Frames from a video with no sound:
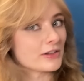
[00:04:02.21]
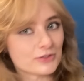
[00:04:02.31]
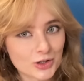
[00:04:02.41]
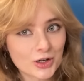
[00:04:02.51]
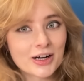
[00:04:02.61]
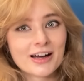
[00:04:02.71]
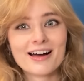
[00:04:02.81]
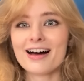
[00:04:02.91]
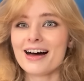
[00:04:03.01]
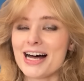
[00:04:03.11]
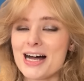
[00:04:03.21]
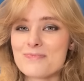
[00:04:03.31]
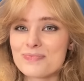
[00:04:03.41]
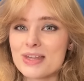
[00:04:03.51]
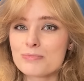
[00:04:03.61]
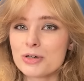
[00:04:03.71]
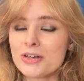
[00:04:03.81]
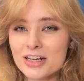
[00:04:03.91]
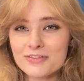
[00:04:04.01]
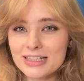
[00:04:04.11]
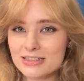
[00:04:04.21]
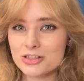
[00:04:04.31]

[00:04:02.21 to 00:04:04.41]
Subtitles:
floor. But none of these are